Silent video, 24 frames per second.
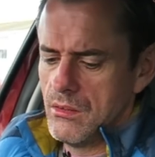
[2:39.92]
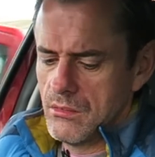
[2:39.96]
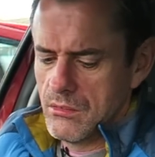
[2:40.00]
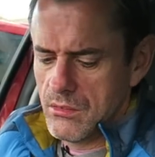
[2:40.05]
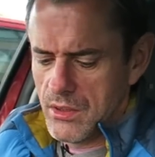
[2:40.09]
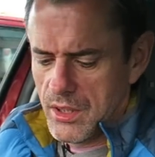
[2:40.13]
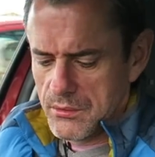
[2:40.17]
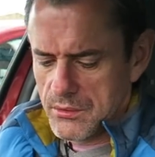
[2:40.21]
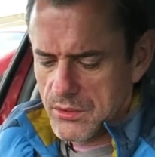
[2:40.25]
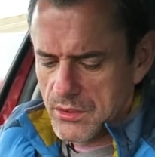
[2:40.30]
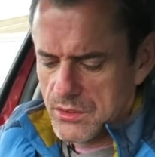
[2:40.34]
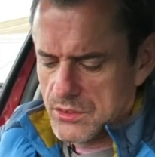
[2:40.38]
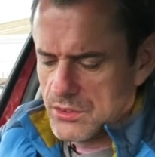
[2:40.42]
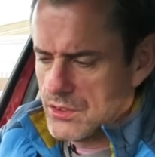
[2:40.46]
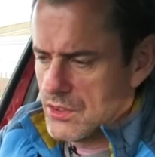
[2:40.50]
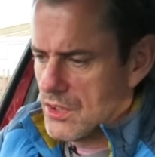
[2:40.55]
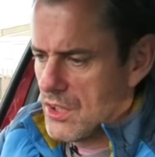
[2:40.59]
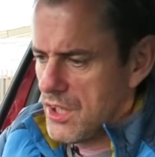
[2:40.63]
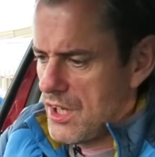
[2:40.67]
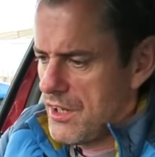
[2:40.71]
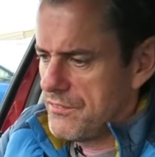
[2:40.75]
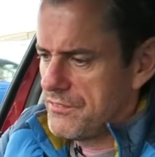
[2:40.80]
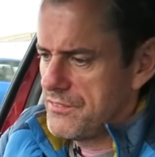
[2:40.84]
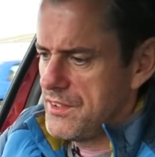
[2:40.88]
Right, we're going to turn
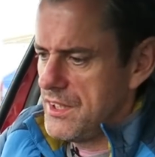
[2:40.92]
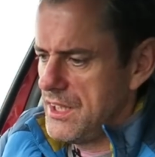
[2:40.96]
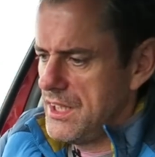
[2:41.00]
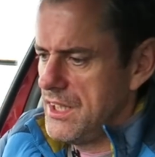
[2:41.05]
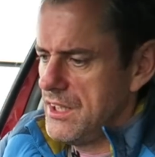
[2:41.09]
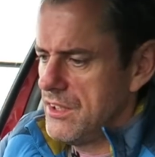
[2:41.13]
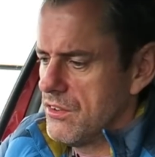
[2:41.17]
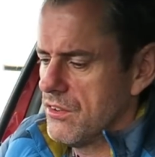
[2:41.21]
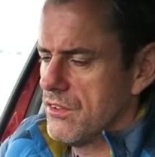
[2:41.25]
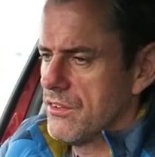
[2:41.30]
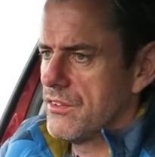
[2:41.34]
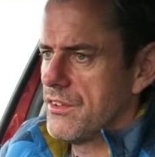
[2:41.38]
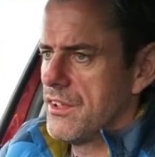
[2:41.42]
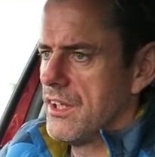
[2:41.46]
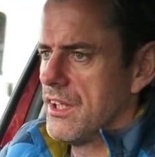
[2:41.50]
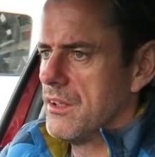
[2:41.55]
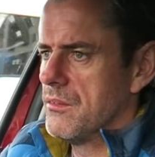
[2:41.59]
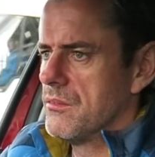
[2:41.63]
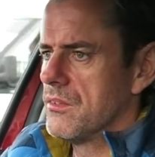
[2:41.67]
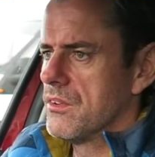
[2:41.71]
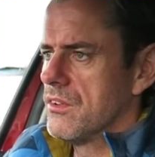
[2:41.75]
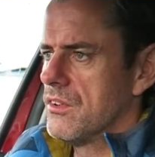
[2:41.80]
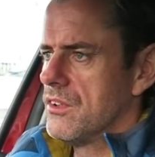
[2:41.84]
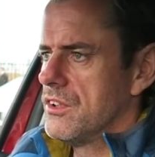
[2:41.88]
off the eco
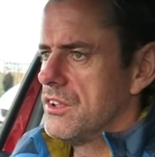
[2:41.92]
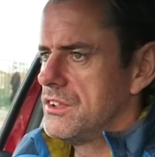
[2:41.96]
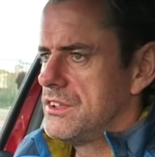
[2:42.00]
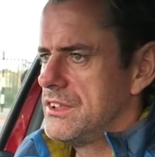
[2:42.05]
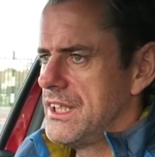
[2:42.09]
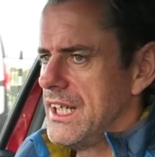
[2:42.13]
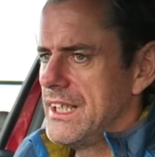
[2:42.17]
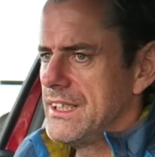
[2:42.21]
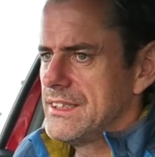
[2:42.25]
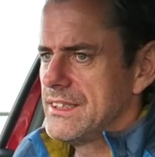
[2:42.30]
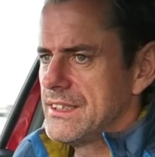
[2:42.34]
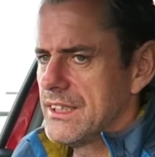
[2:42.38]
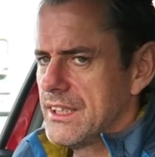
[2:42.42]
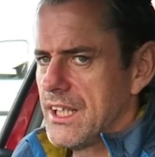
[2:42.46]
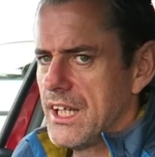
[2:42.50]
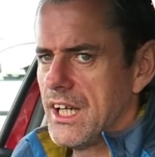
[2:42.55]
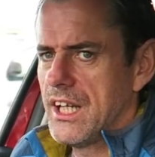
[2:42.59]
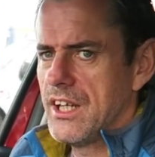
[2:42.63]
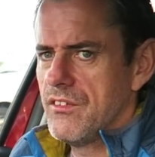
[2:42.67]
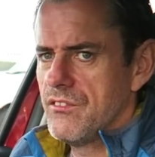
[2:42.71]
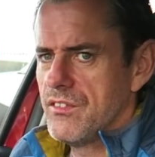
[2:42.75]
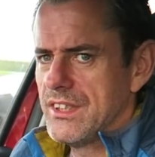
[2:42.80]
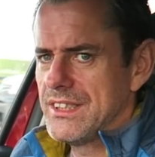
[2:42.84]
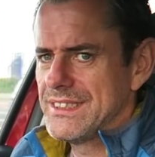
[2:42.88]
thing. We're going to test the
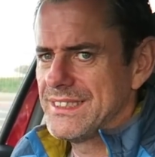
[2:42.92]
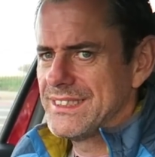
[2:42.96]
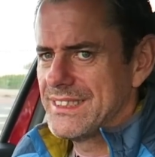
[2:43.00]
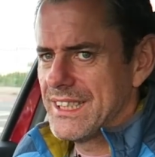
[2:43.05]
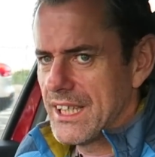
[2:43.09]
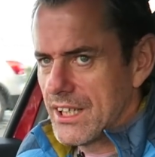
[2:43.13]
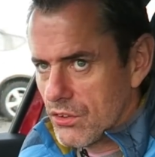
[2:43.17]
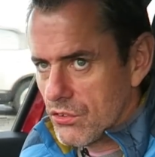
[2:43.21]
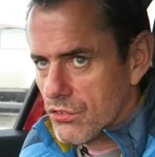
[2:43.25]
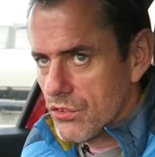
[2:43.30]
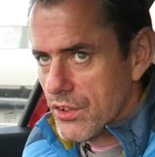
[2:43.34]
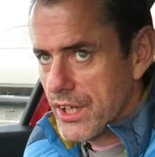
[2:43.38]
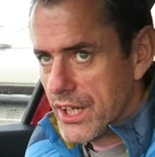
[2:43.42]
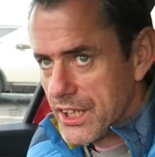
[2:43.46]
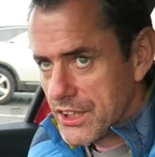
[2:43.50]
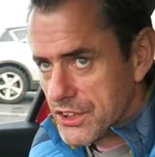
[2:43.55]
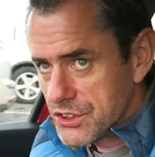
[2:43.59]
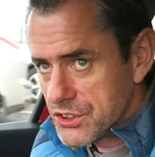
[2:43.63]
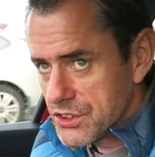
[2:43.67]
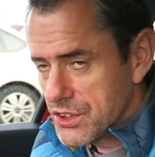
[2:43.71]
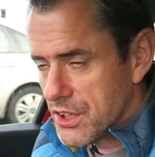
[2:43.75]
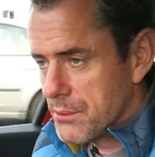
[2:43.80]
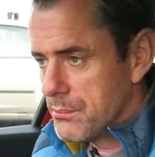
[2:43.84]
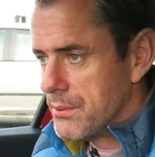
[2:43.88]
kind of
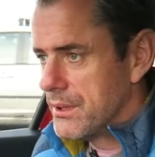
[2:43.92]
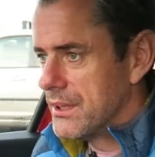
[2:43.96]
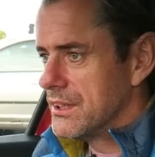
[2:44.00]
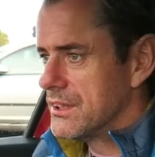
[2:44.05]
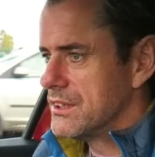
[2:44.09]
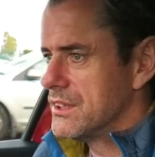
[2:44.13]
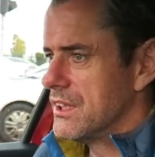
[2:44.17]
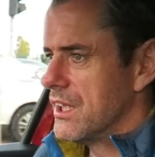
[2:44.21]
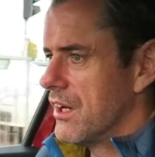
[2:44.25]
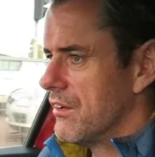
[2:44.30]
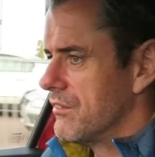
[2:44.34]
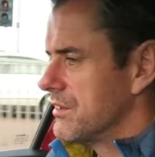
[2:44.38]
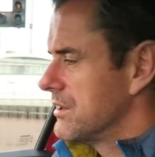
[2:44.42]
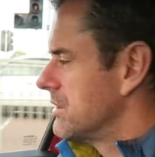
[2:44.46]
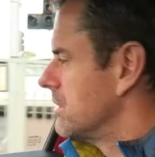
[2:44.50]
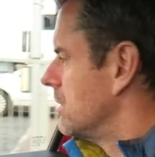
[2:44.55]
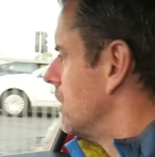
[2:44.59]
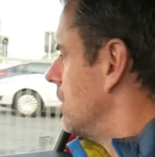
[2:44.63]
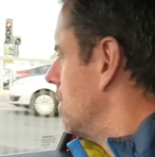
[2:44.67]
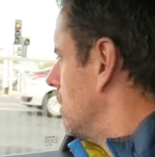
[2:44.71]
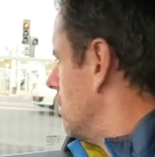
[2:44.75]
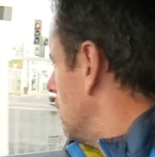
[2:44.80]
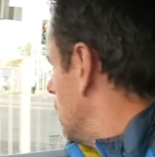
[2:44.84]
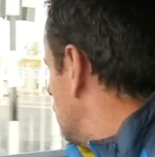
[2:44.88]
acceleration ability of it.
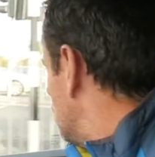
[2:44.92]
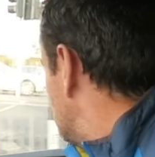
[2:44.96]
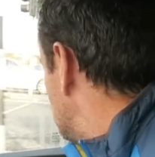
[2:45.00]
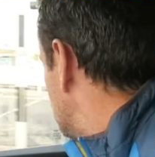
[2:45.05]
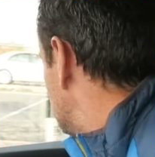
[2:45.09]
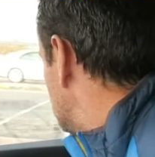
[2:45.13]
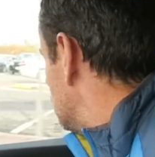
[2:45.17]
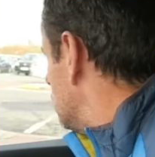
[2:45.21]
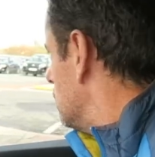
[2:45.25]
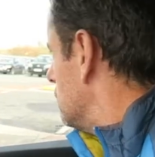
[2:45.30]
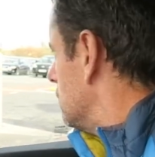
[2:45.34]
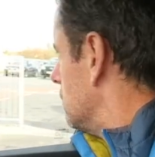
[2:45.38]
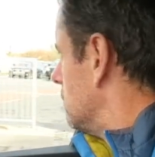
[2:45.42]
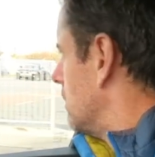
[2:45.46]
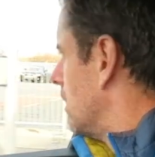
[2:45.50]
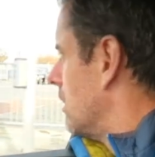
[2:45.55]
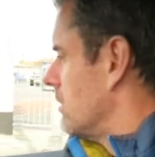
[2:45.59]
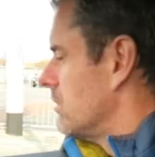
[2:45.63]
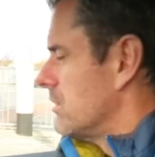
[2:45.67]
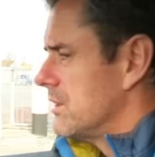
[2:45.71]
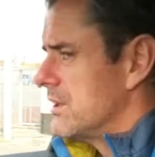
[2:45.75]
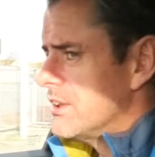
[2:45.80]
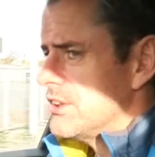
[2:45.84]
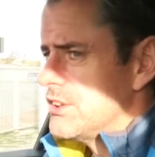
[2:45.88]

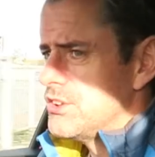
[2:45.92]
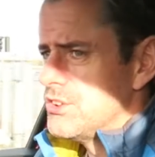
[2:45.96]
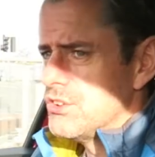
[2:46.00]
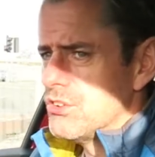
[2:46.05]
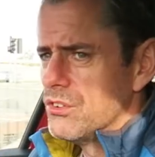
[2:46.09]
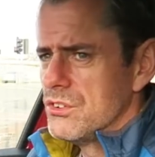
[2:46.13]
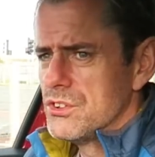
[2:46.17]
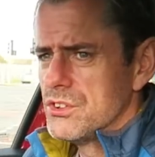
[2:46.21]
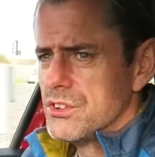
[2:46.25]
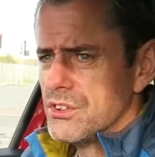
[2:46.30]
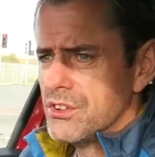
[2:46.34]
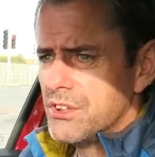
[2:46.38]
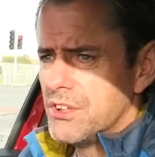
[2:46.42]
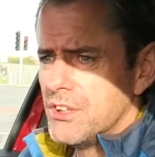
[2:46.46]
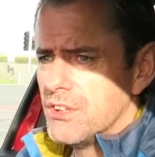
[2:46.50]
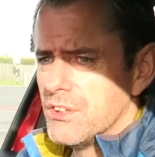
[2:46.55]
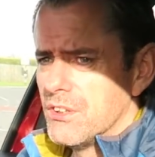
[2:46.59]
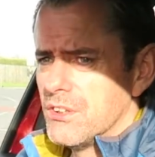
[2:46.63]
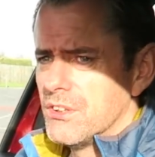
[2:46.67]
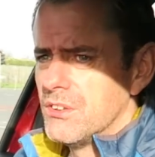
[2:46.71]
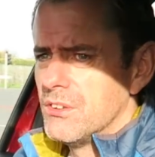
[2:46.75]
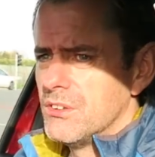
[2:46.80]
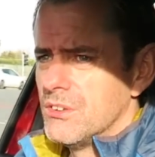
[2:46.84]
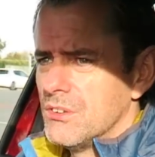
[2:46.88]
At this junction
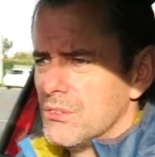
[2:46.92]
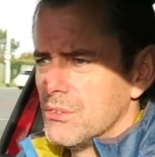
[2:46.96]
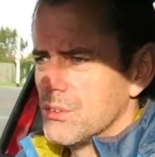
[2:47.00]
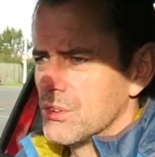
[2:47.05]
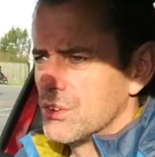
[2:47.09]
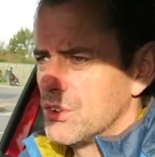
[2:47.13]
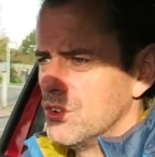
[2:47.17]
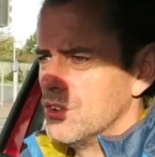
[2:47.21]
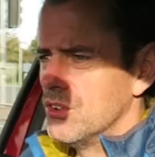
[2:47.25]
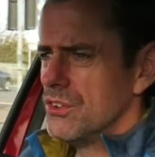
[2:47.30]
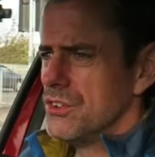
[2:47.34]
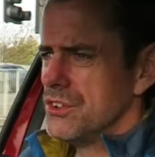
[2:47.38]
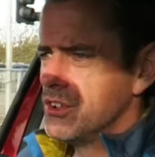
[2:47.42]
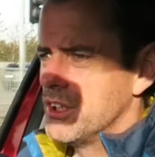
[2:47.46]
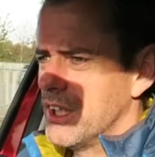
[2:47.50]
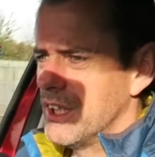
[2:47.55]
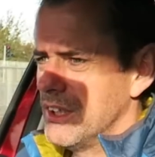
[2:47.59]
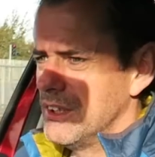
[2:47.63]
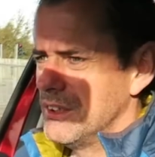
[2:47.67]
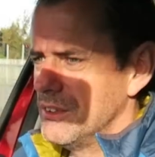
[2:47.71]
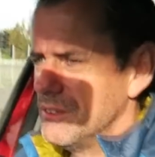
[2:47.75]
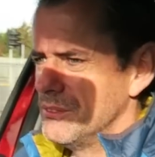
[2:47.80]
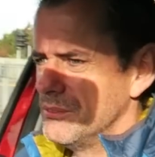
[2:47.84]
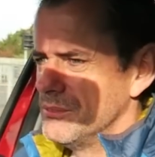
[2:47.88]
here. We're good,
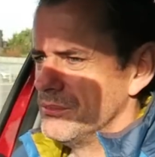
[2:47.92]
yeah?